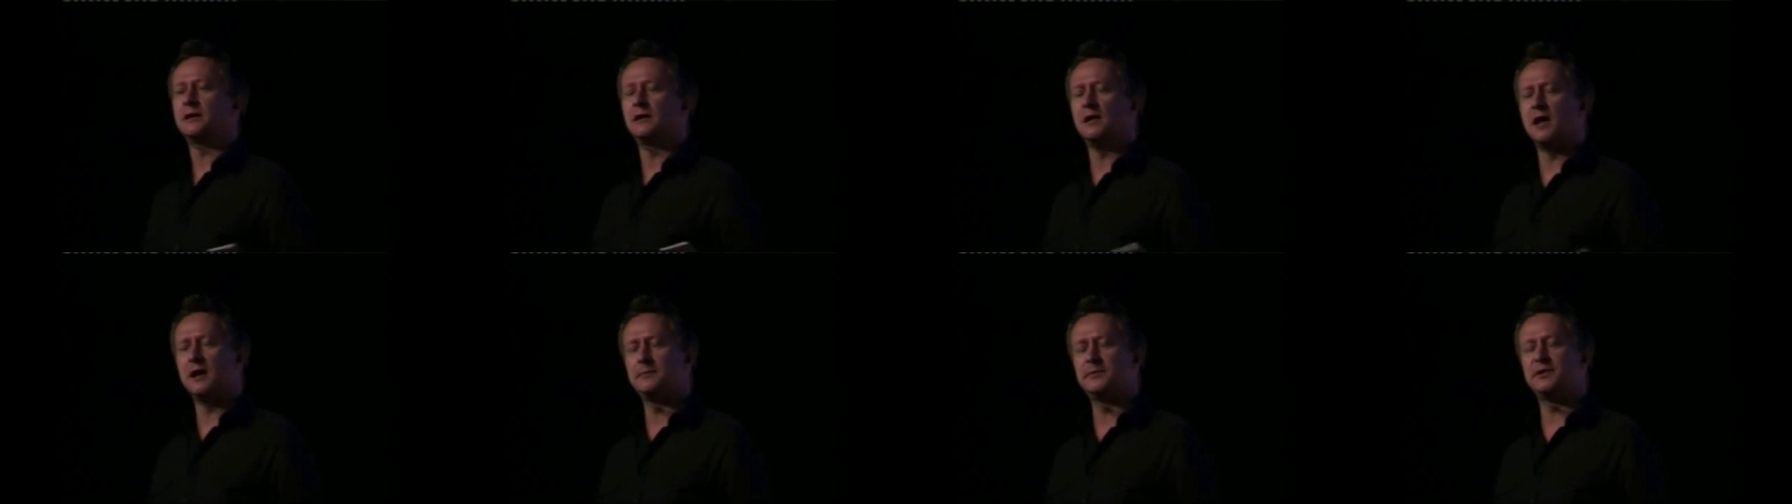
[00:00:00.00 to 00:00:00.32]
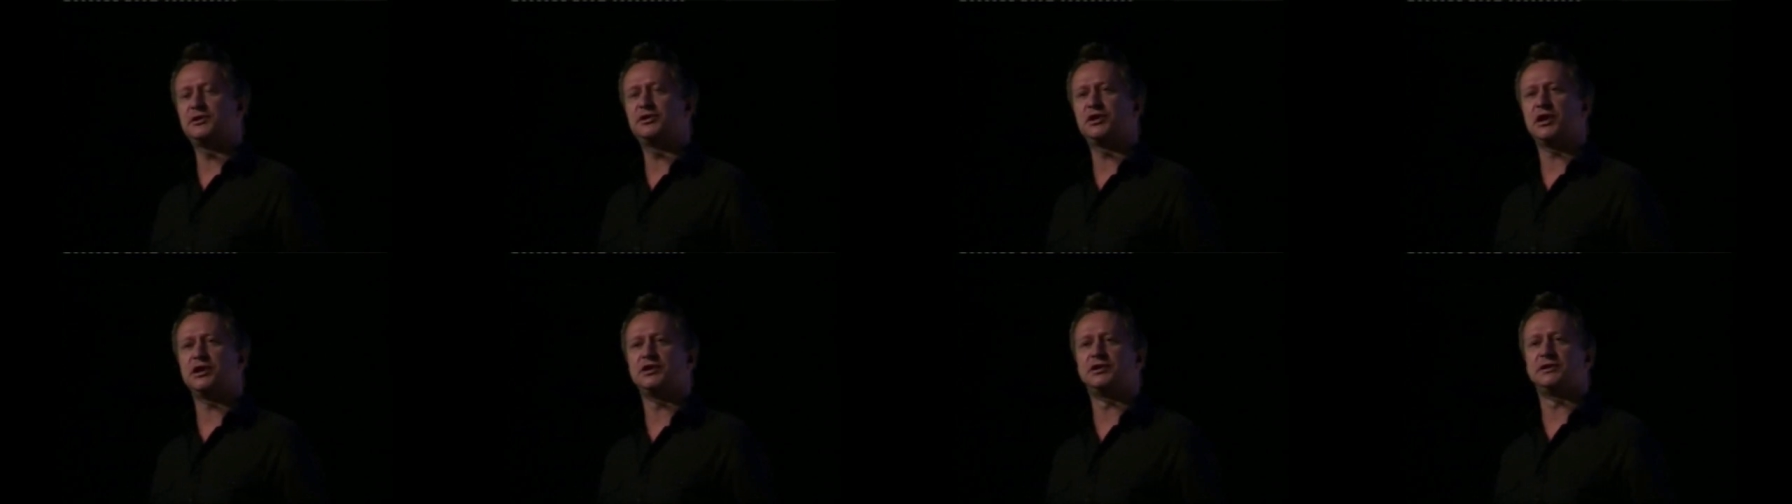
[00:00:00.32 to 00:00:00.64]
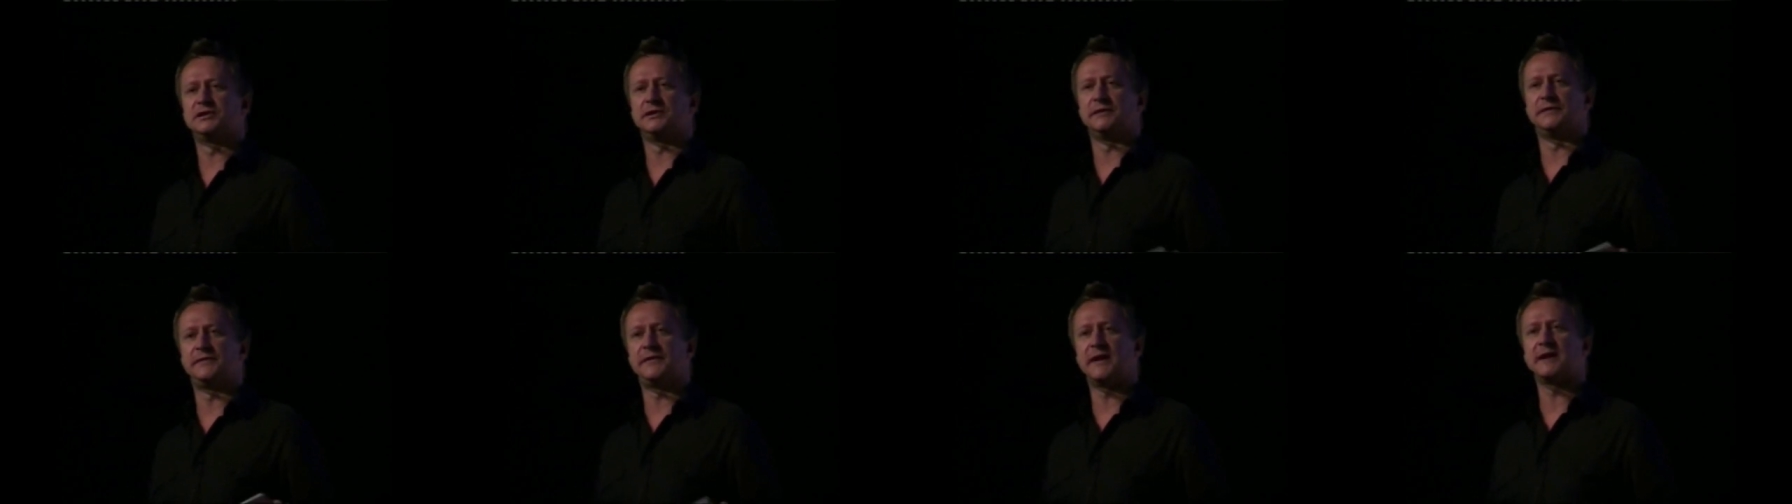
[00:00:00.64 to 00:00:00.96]
climate
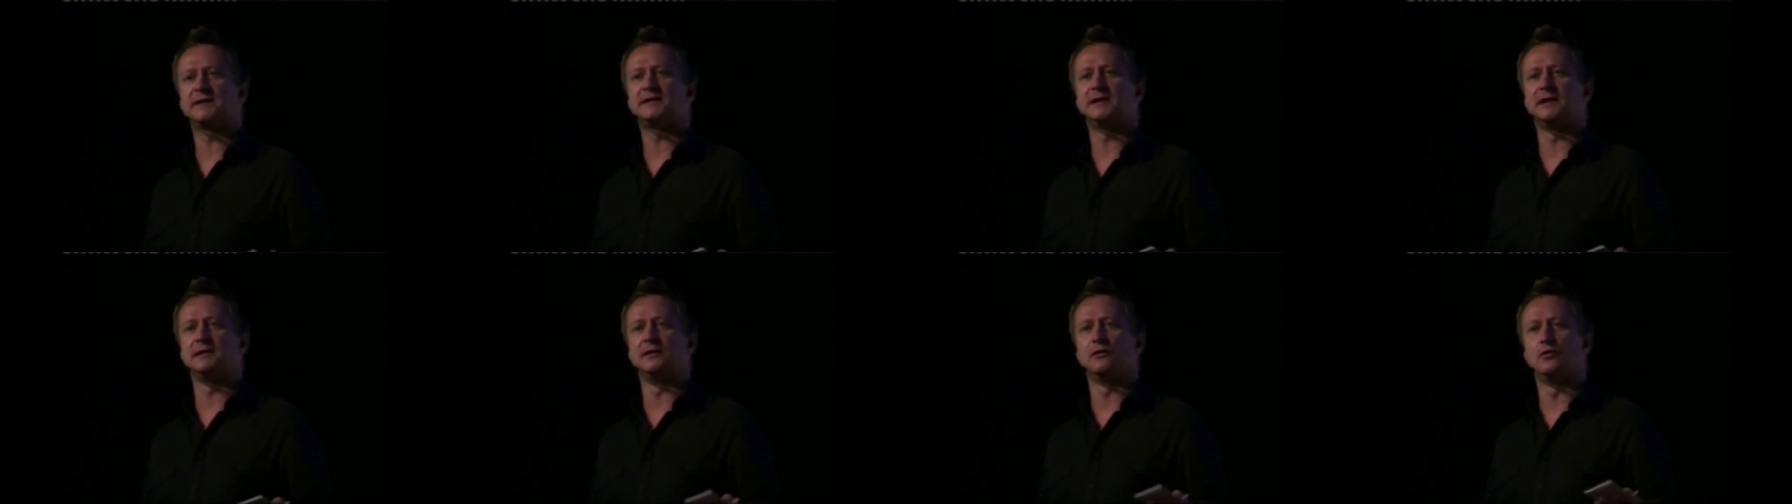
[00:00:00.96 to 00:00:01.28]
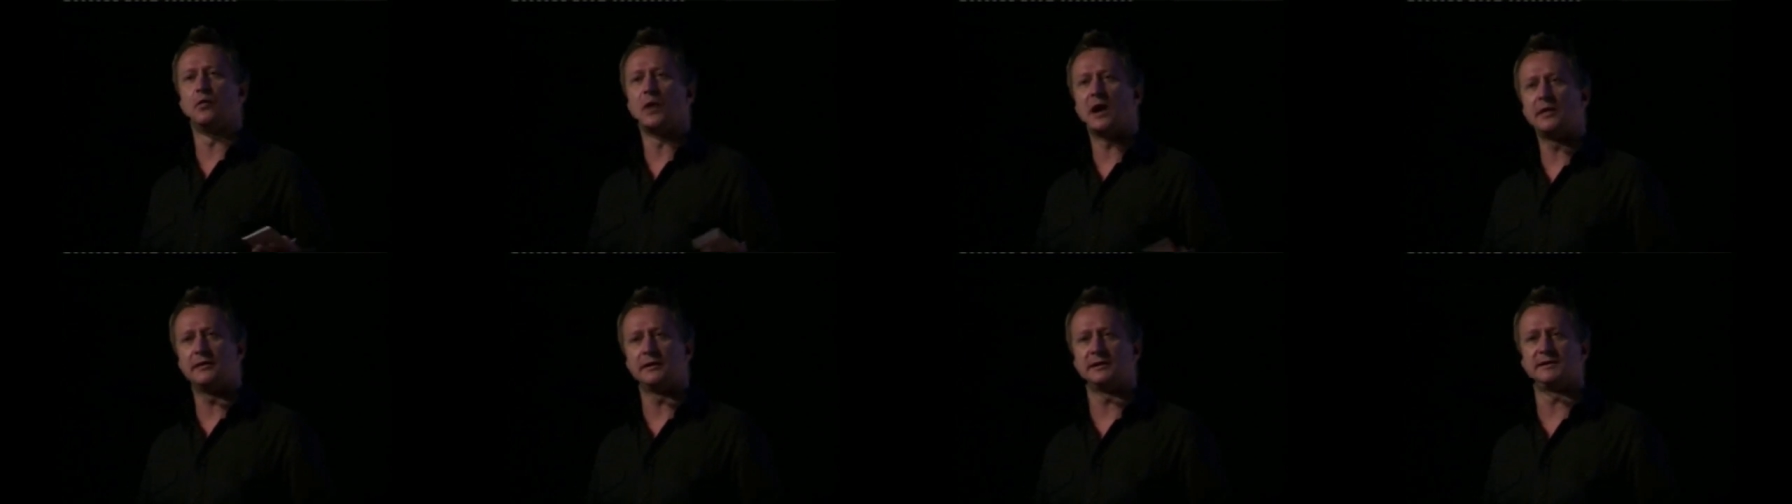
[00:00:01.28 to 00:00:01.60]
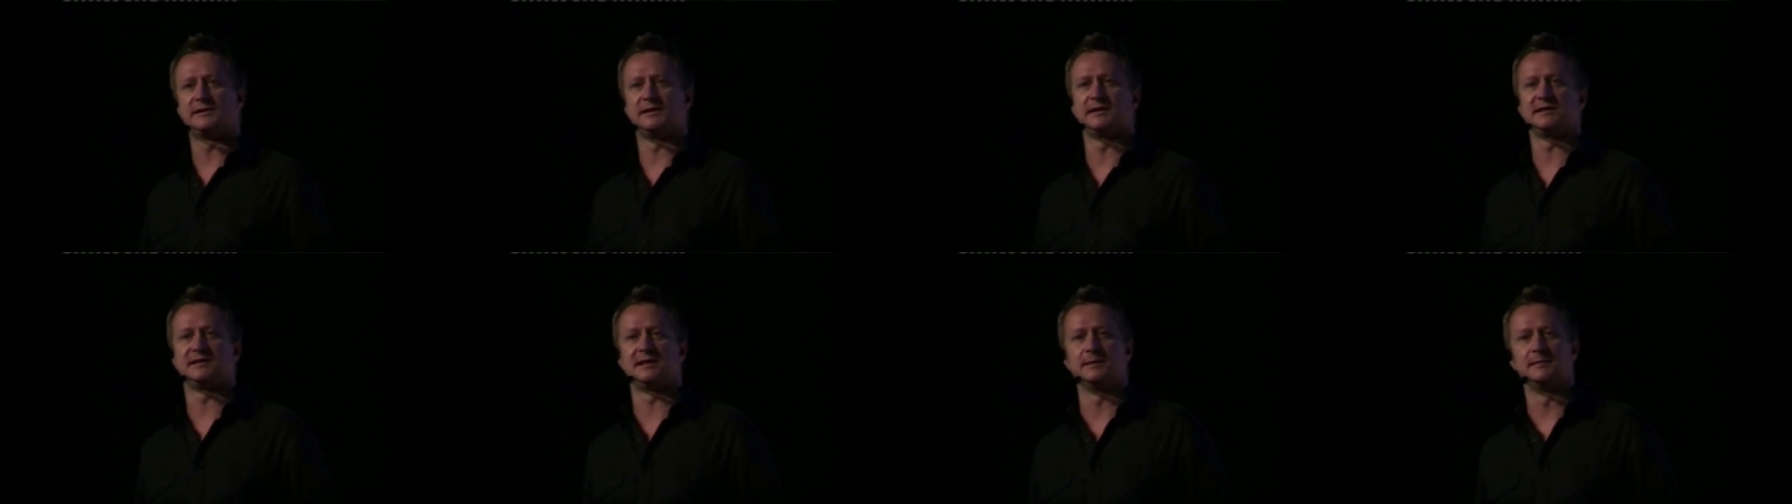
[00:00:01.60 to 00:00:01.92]
change is affecting the
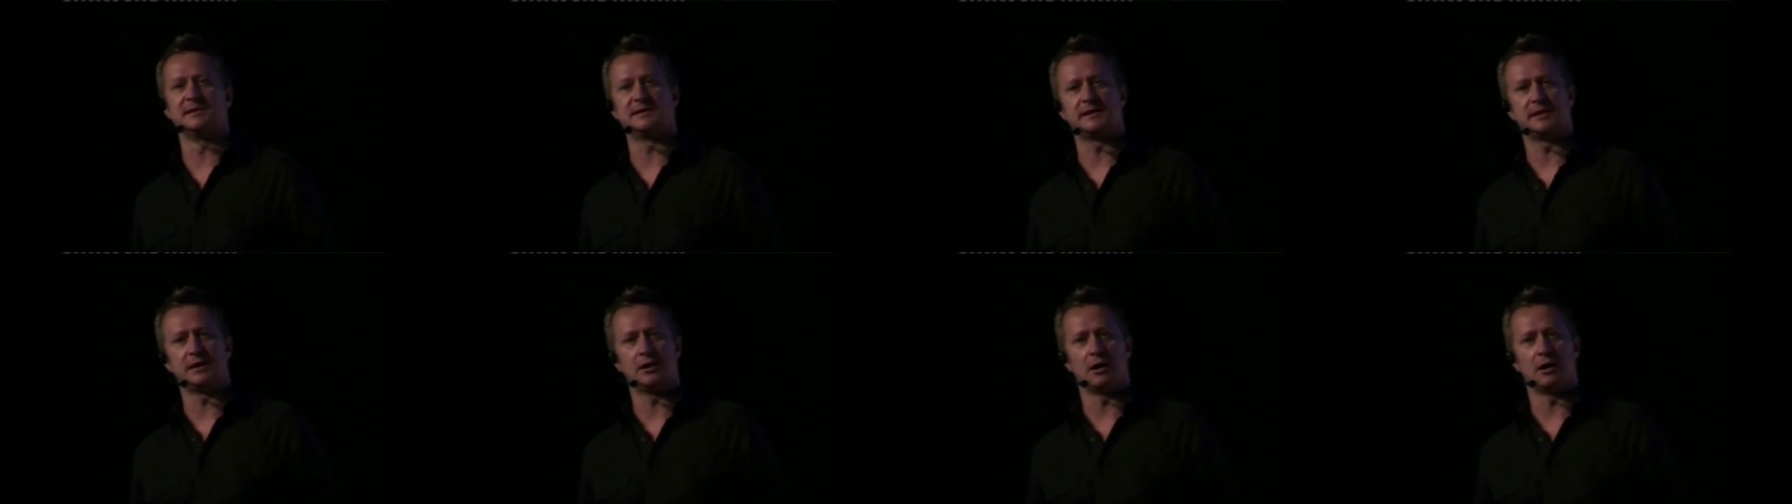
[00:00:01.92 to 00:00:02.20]
weather systems